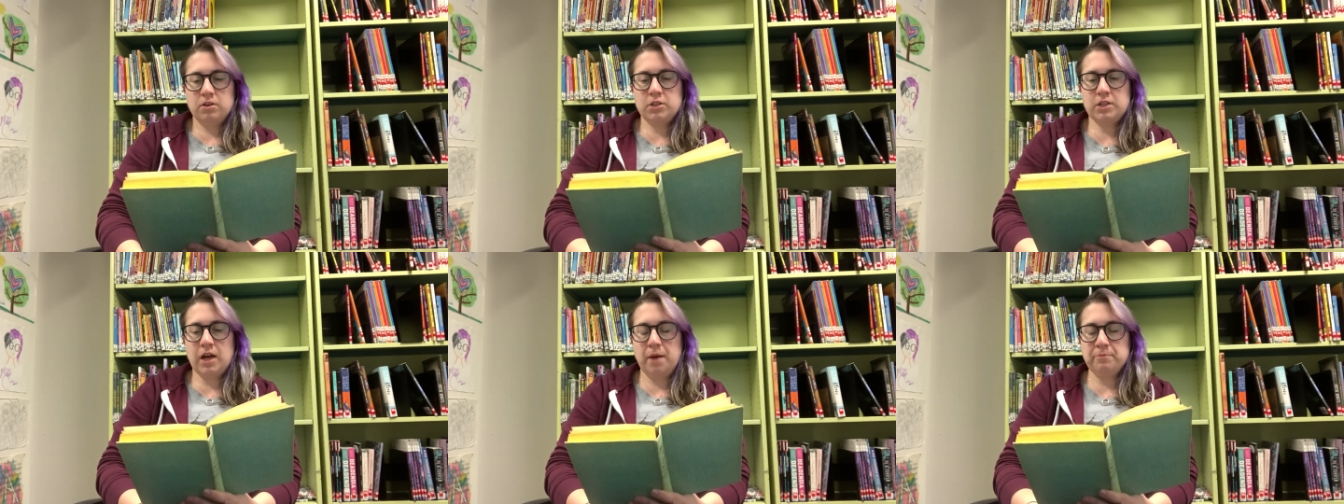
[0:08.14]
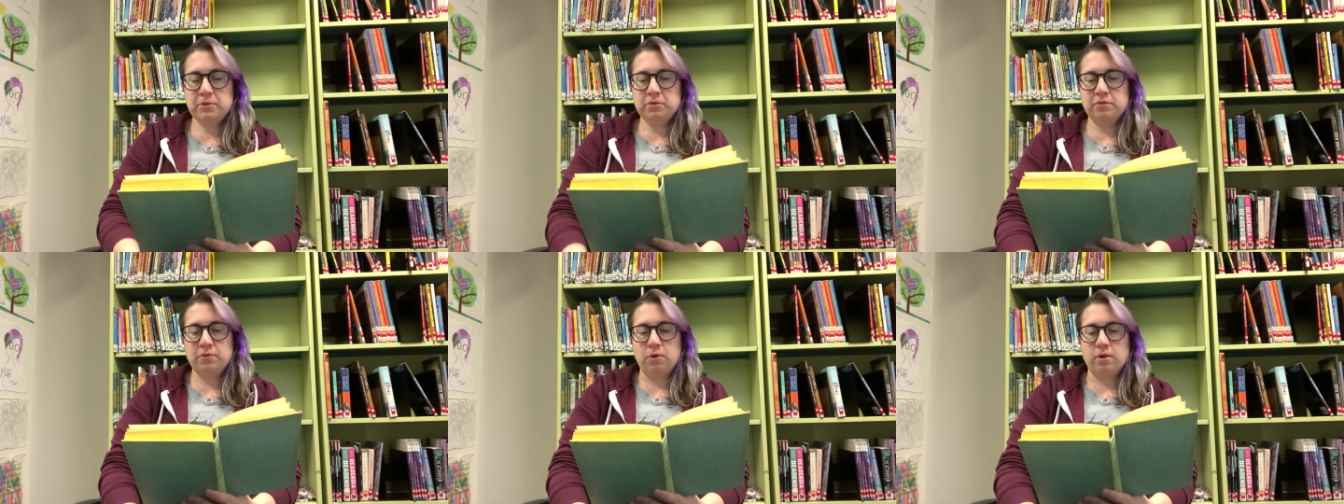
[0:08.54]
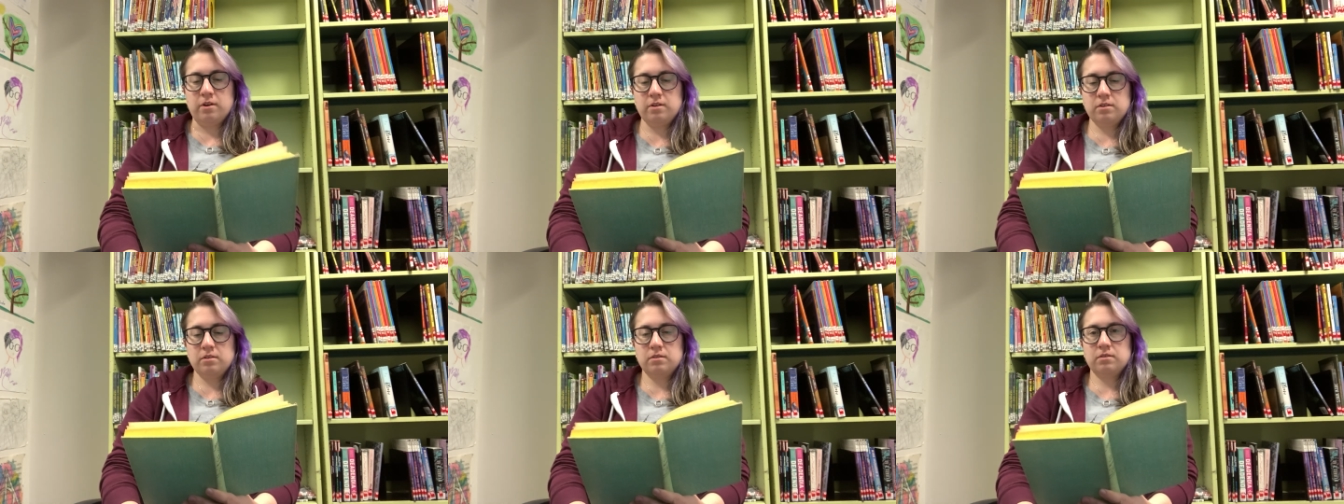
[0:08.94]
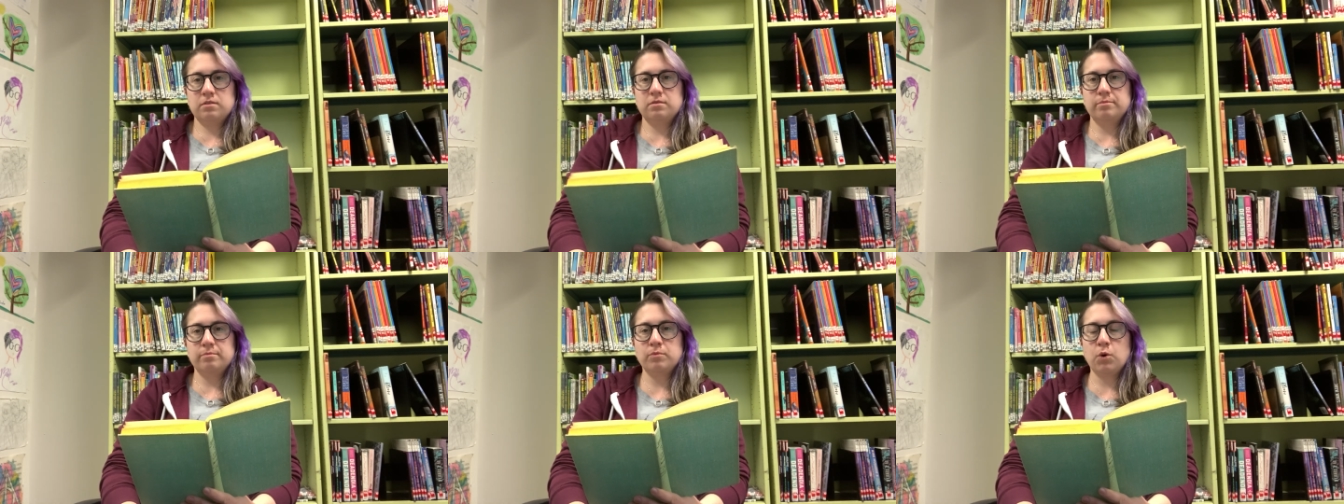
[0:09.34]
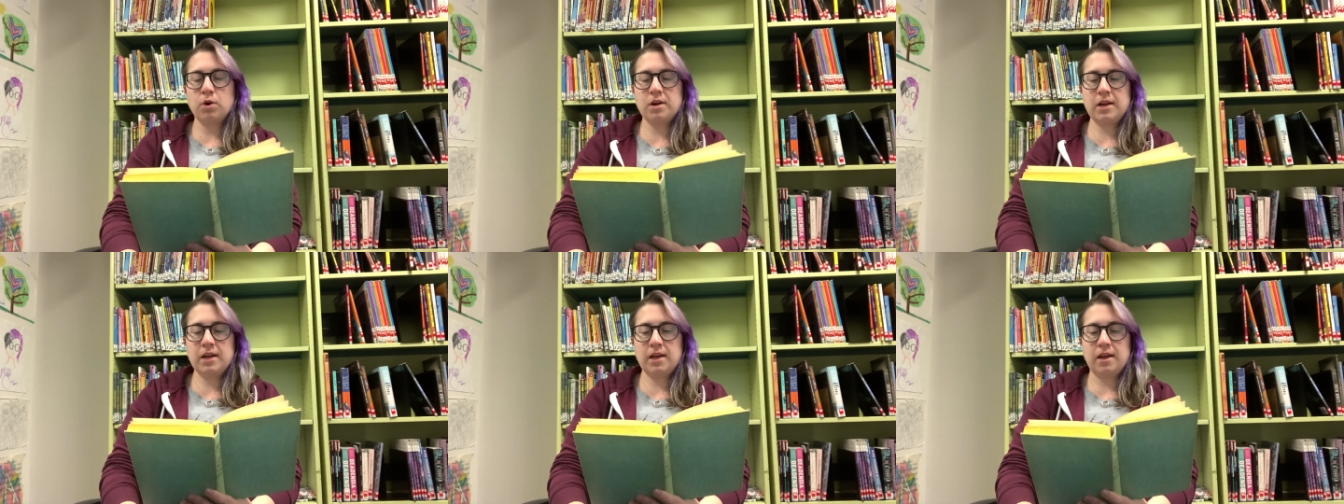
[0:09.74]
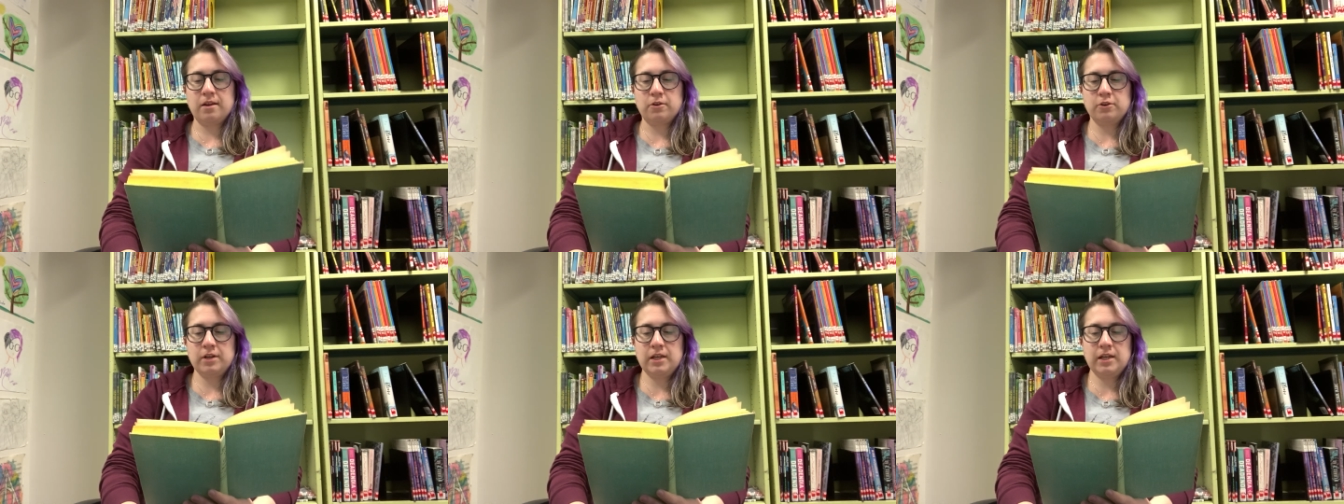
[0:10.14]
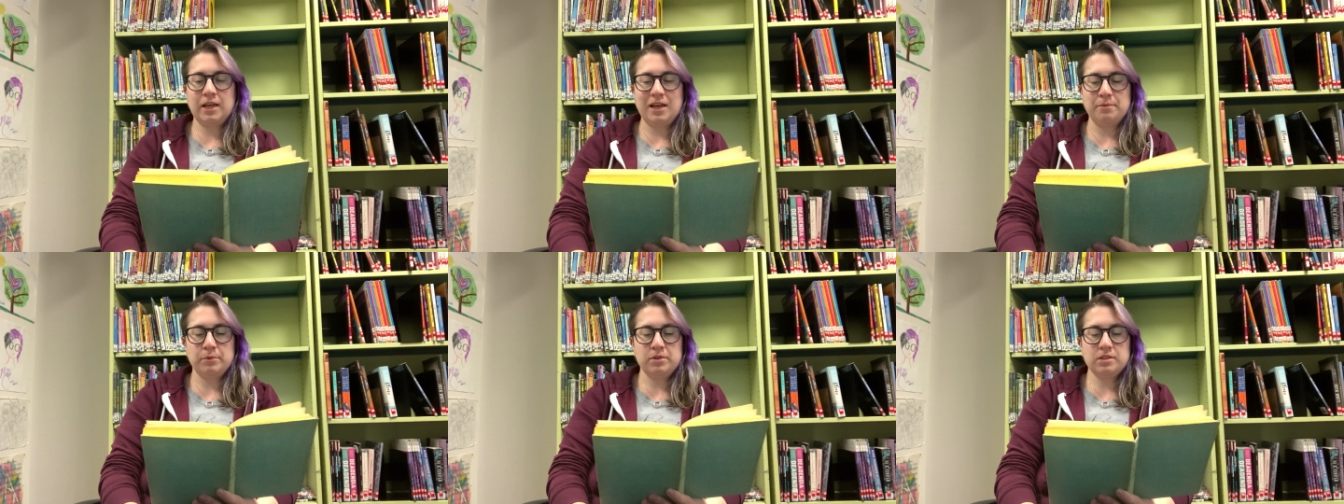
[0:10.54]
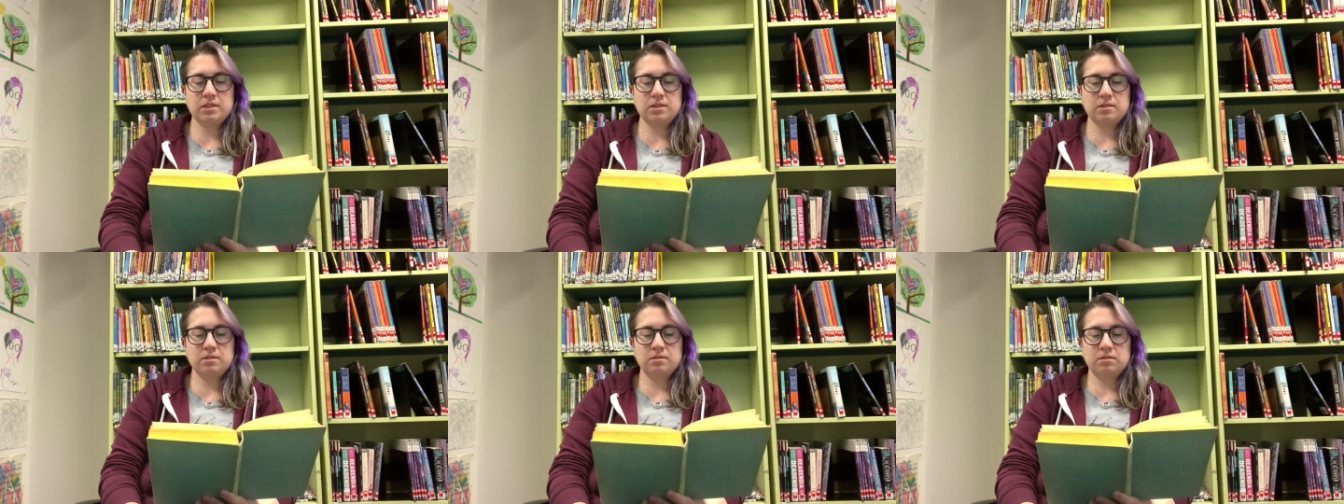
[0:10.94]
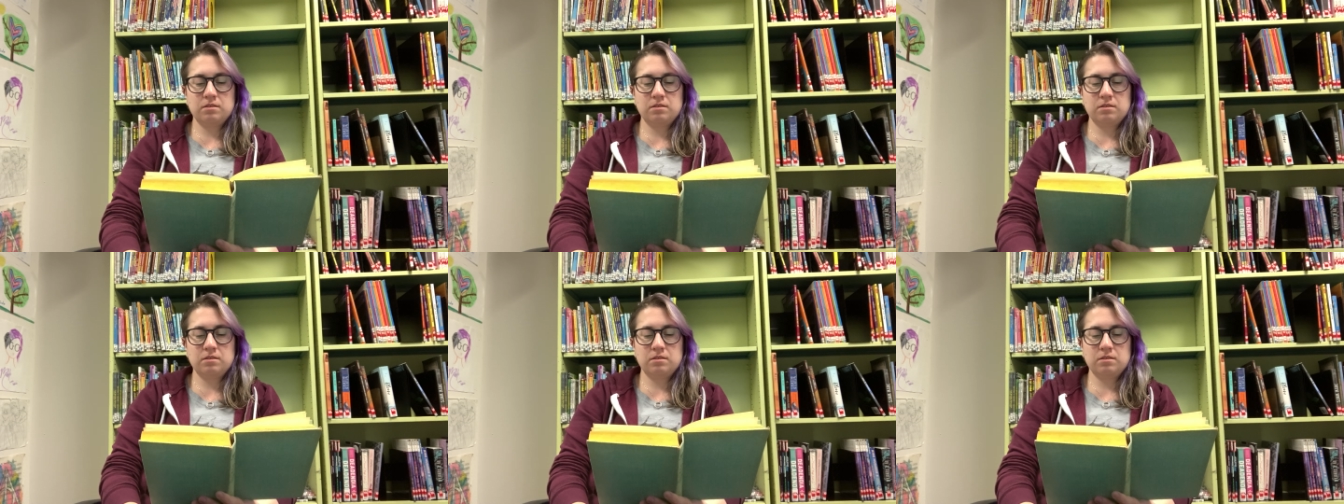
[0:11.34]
chapter four, Morning at Green Gables.